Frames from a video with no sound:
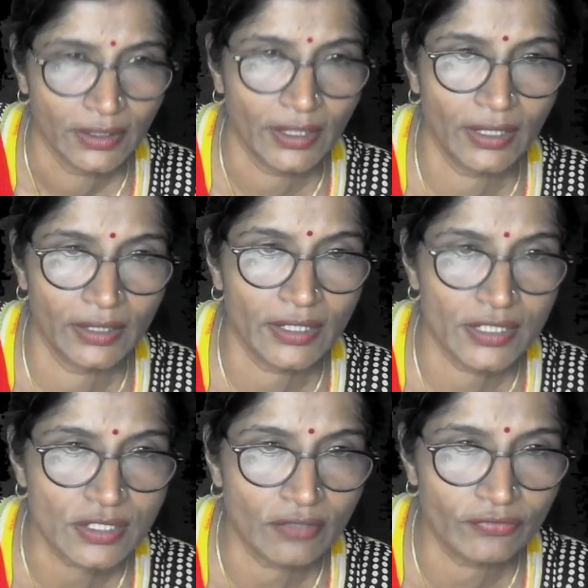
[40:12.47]
In
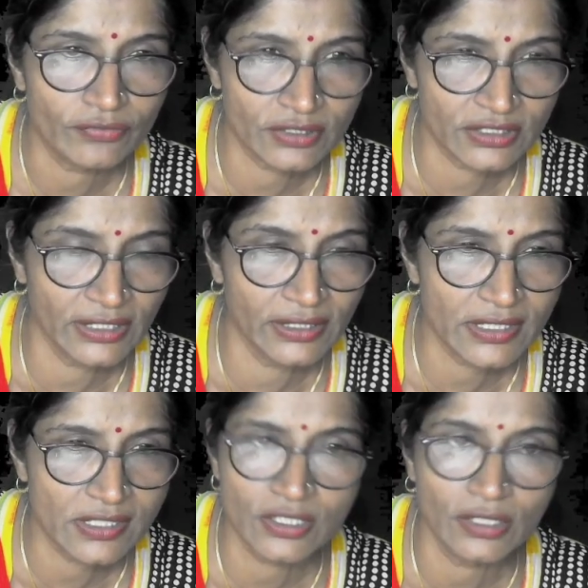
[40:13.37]
case of stainless
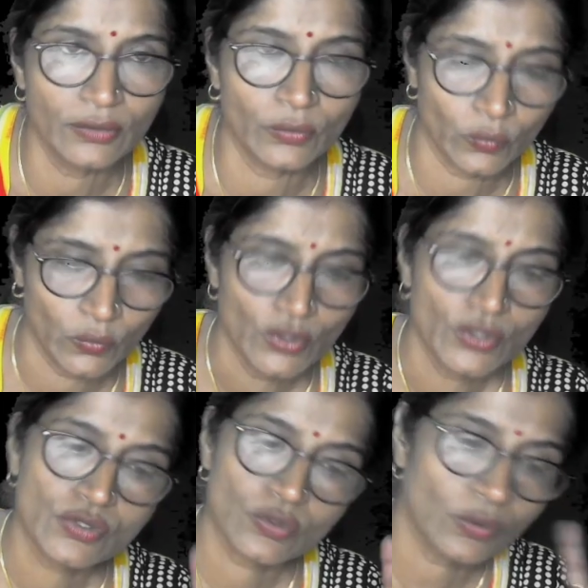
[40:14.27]
steel, no.
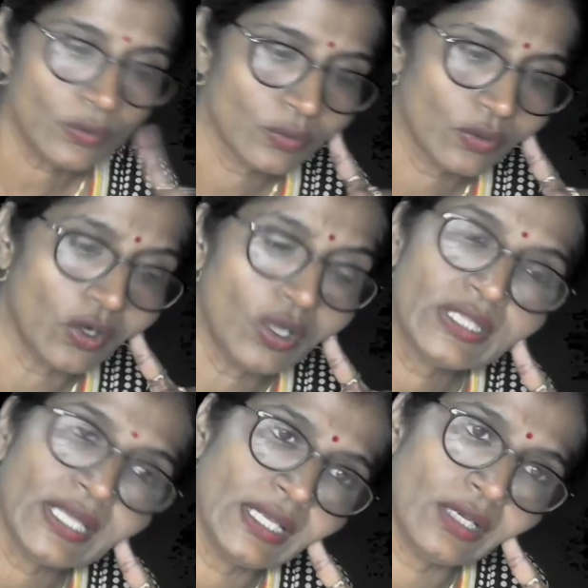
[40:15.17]
So all
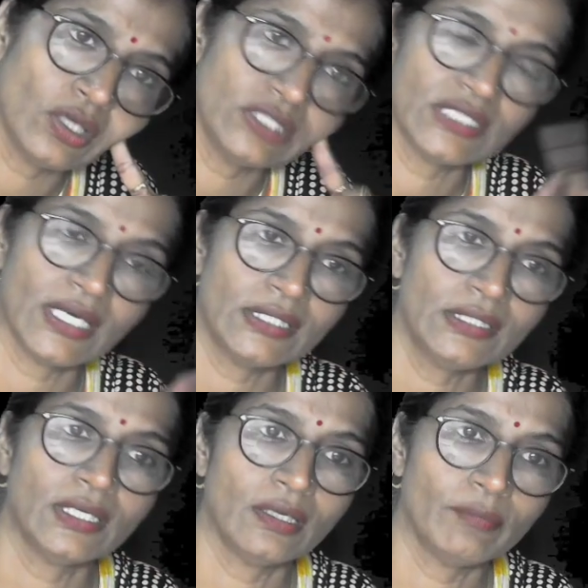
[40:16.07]
the alloys are
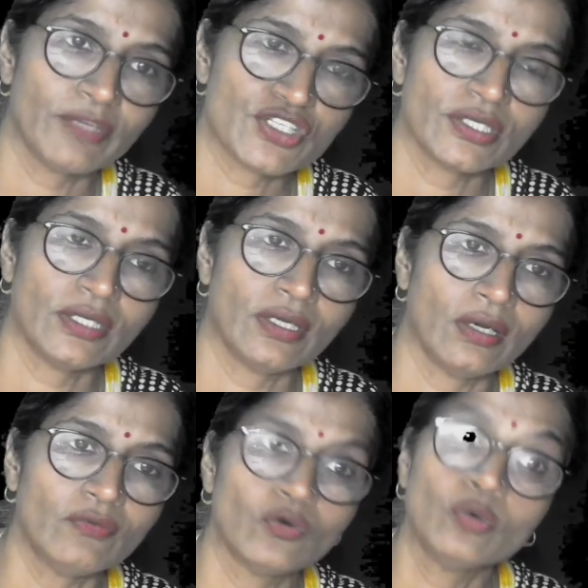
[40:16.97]
a mixture
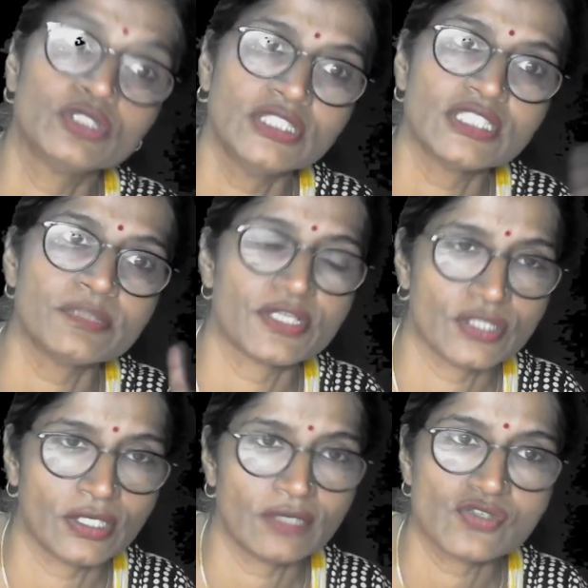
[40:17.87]
of homogeneous
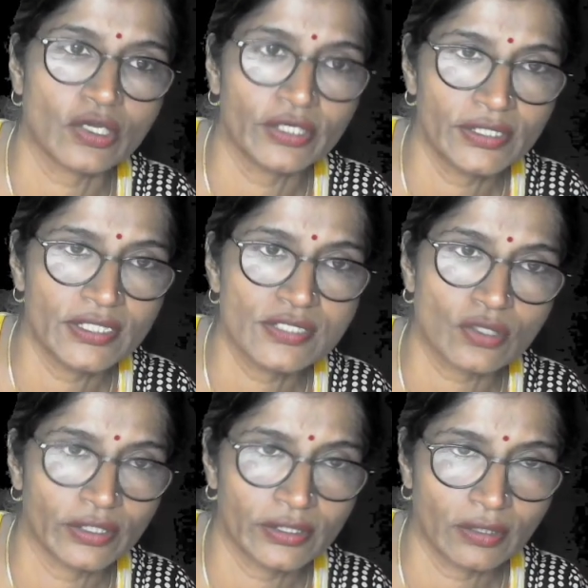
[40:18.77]
mixture of solid and
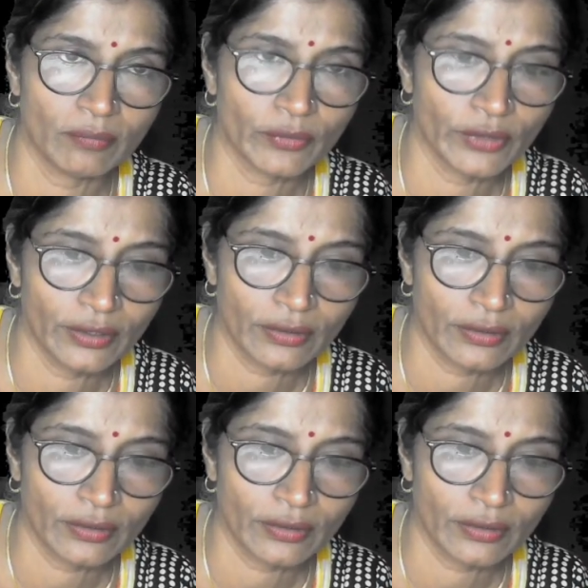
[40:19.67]
solid component.